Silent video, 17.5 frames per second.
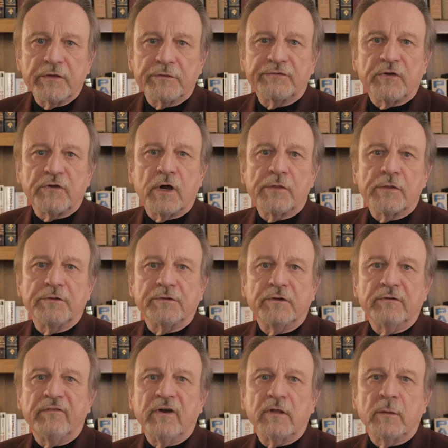saw the
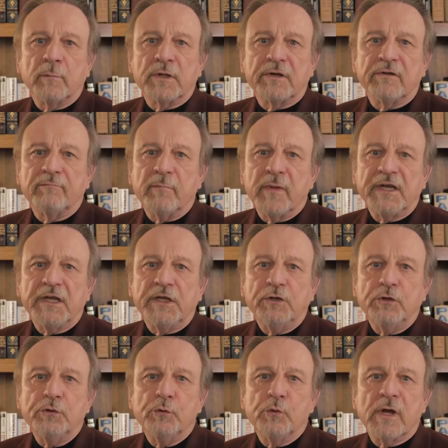development of many
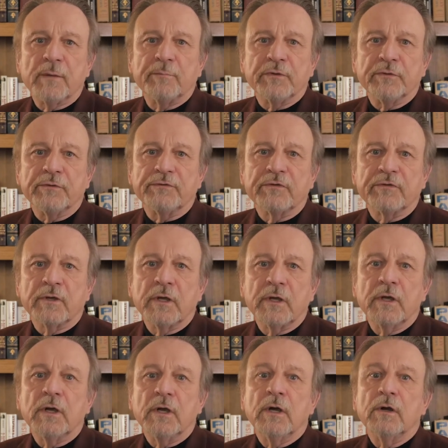new weapons,
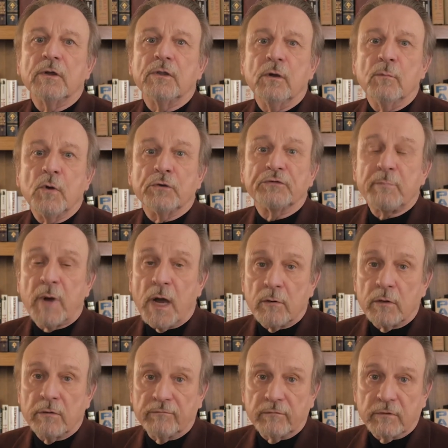the most
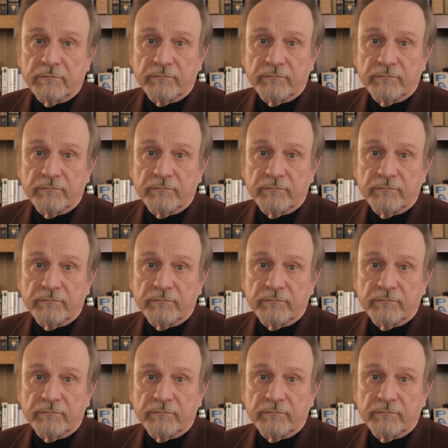powerful of